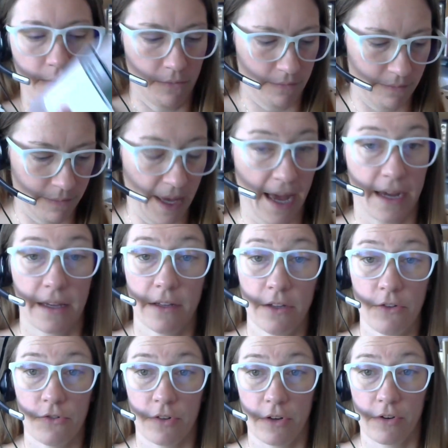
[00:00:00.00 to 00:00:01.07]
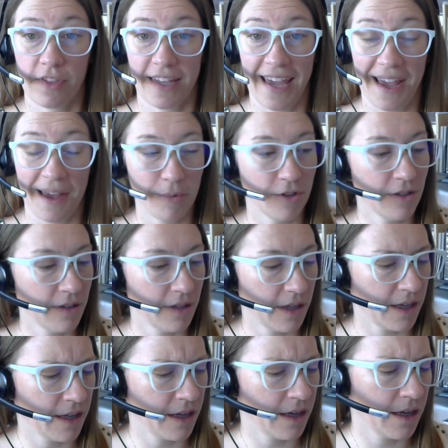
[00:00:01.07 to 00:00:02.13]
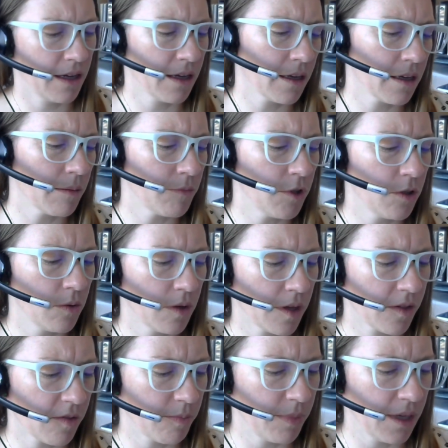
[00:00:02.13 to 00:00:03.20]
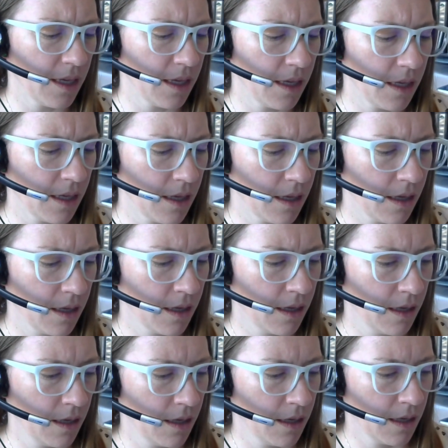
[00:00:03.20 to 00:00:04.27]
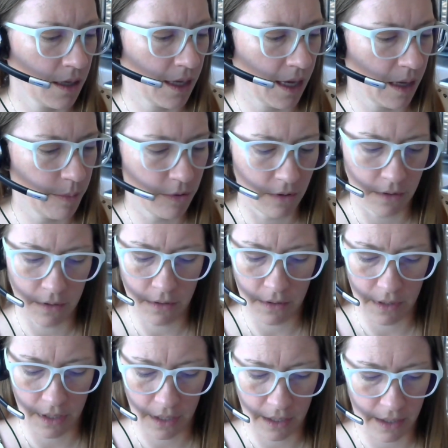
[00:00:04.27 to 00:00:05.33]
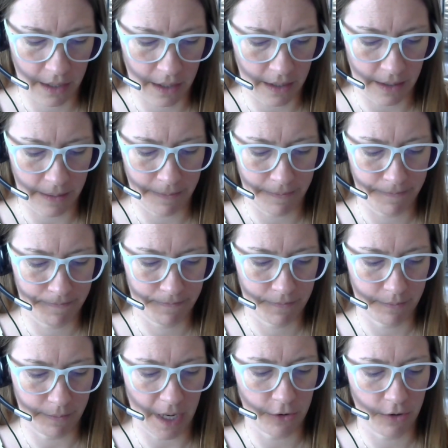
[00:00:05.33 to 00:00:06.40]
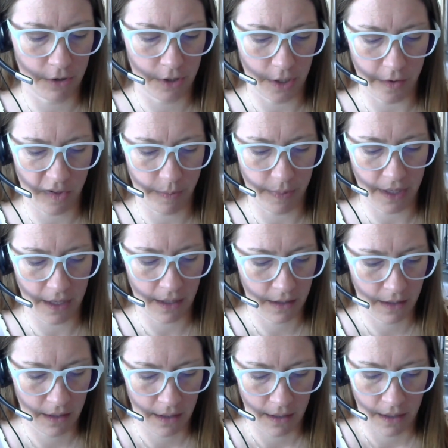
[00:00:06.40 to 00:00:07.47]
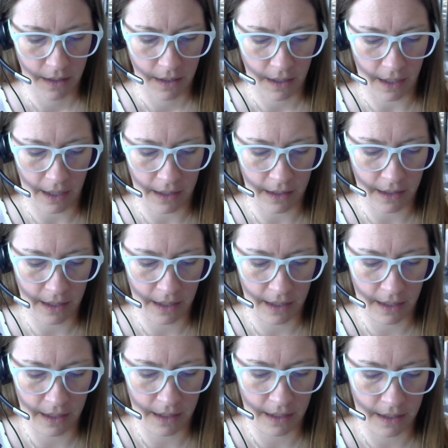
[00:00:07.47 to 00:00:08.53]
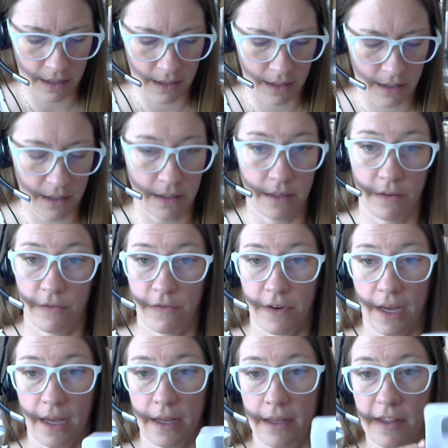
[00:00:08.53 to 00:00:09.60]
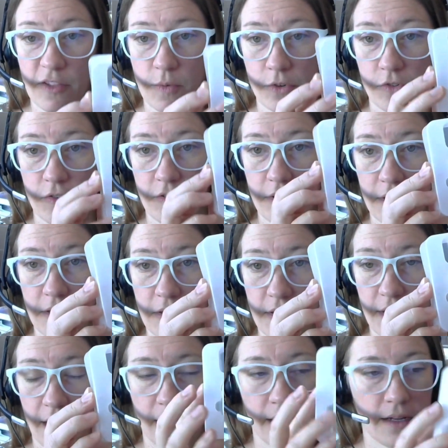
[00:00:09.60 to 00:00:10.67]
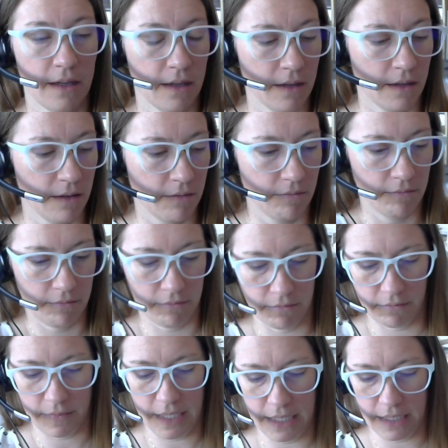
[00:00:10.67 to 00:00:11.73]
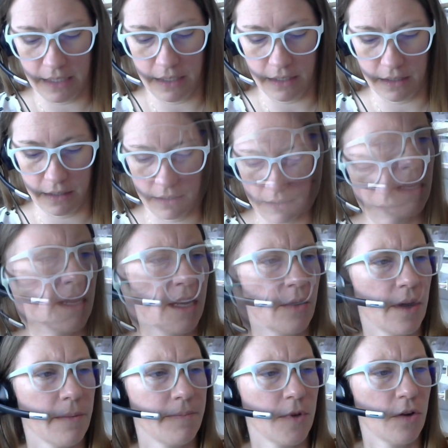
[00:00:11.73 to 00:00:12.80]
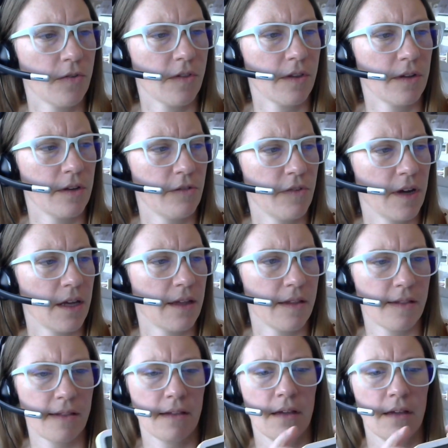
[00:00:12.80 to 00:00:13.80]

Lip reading: package. There's the cable, USB cable, micro USB, and then the device, which is kind of in here. Anyway, here's the device.